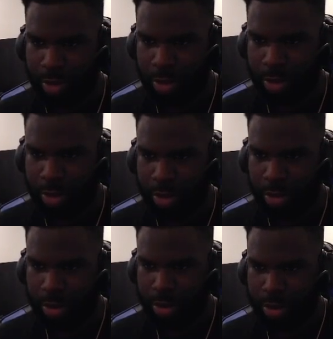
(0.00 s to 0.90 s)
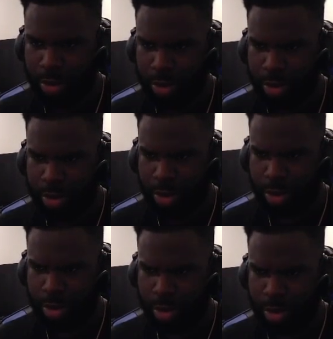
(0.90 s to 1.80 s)

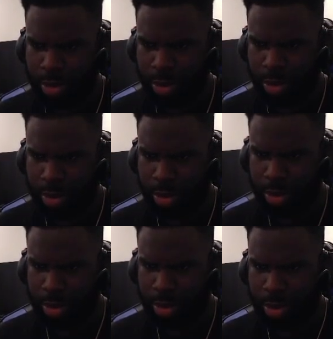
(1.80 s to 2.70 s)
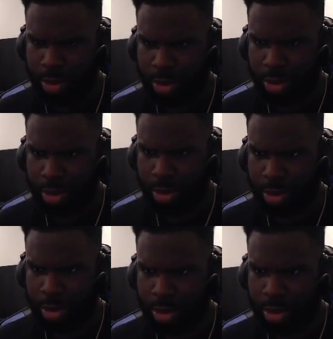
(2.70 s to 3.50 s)
[no speech]